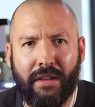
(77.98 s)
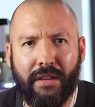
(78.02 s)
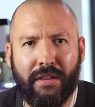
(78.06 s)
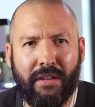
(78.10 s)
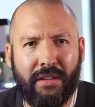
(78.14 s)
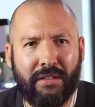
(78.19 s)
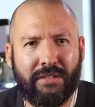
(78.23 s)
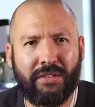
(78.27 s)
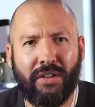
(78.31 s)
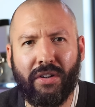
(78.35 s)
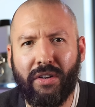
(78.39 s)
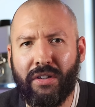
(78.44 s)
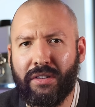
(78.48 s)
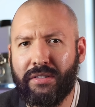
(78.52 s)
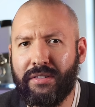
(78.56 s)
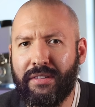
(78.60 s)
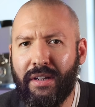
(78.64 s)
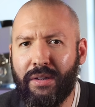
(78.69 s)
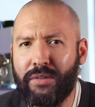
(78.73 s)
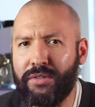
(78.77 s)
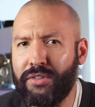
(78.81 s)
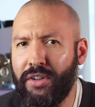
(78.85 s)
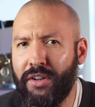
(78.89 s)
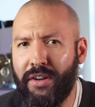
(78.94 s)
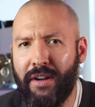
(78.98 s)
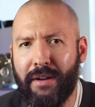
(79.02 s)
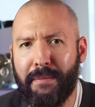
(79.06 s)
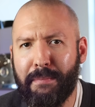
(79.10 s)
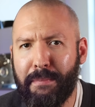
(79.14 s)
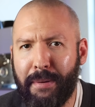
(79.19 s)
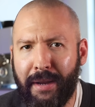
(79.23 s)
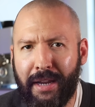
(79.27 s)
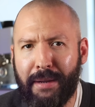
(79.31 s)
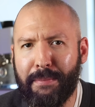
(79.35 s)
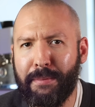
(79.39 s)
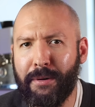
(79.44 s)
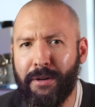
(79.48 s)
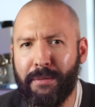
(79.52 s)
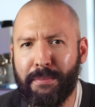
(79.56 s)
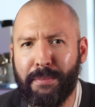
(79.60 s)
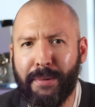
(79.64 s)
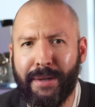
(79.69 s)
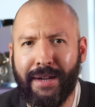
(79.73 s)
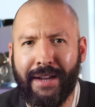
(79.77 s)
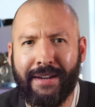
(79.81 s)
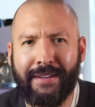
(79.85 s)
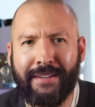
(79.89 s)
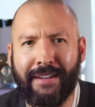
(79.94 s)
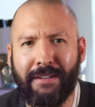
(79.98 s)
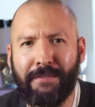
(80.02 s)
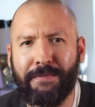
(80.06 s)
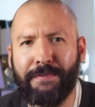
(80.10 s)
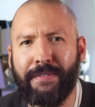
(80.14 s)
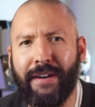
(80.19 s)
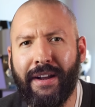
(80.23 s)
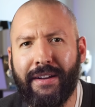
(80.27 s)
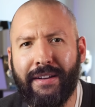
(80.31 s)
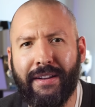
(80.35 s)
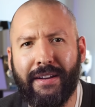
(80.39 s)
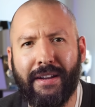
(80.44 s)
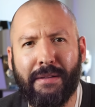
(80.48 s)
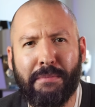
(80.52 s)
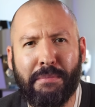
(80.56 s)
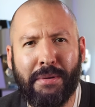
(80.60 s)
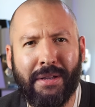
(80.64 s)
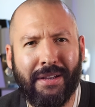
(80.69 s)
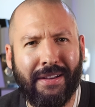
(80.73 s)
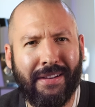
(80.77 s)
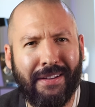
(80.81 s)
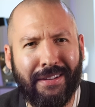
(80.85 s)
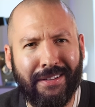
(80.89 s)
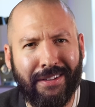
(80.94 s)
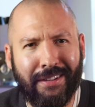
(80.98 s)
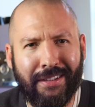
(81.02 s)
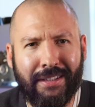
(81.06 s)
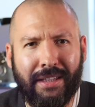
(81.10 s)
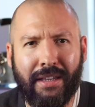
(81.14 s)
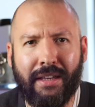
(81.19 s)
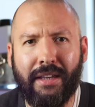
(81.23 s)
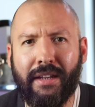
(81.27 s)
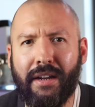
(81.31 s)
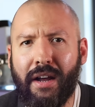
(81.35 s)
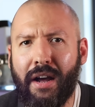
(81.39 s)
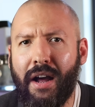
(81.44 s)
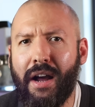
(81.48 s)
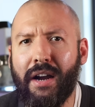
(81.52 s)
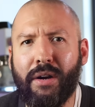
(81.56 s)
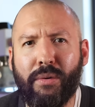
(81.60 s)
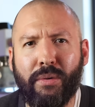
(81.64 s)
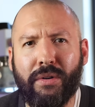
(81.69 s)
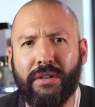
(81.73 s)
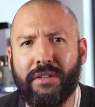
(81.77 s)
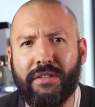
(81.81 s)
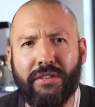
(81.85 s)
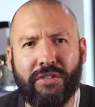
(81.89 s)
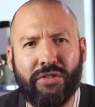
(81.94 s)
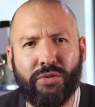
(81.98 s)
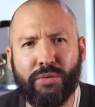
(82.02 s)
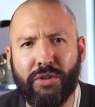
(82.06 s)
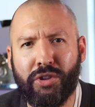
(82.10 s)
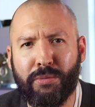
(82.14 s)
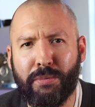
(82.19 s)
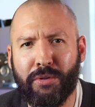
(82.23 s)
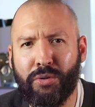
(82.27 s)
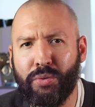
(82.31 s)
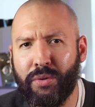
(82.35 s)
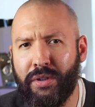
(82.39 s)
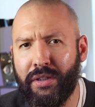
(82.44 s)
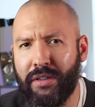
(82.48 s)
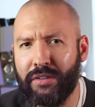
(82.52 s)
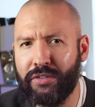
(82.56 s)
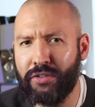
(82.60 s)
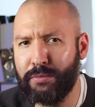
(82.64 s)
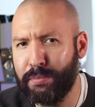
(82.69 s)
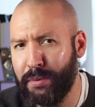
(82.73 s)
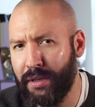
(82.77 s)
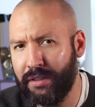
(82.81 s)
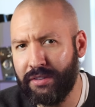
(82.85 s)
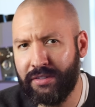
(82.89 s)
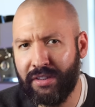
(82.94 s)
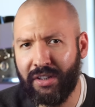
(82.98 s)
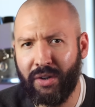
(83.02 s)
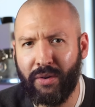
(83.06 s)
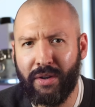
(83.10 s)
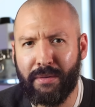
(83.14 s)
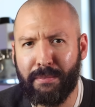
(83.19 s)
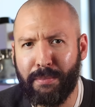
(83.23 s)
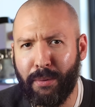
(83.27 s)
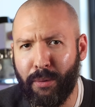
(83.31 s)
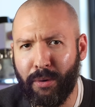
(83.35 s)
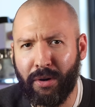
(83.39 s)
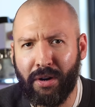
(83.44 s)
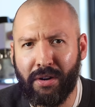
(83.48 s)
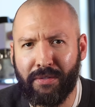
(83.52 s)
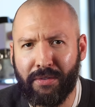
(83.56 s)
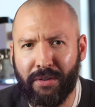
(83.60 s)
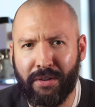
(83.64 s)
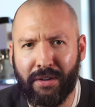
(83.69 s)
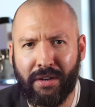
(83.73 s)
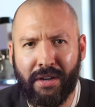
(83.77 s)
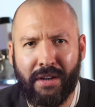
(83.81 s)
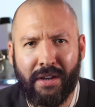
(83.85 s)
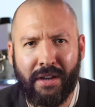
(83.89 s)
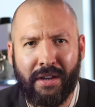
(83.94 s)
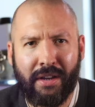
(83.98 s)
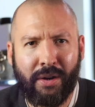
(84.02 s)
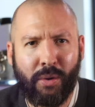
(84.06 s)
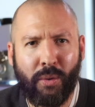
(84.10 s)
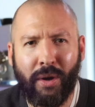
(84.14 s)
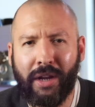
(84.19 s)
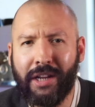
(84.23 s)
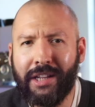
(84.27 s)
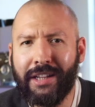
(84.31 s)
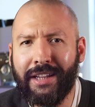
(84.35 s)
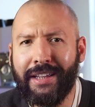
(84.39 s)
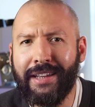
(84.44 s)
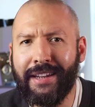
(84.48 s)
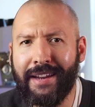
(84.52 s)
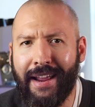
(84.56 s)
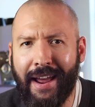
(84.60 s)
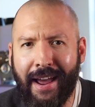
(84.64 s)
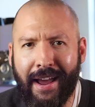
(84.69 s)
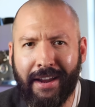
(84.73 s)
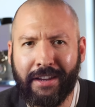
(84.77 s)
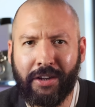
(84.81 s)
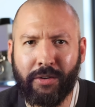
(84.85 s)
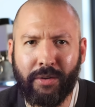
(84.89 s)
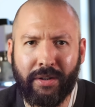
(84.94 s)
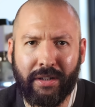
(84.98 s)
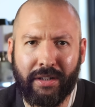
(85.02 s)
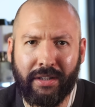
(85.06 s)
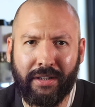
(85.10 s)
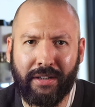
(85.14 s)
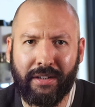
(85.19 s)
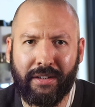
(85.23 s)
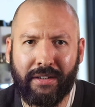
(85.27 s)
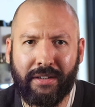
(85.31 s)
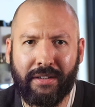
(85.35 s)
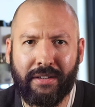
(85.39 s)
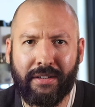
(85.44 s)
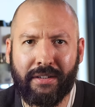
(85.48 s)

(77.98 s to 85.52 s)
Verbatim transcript: This all sounds good on paper, but I did find it a bit clunky and awkward to switch between espresso and pour over quickly and accurately,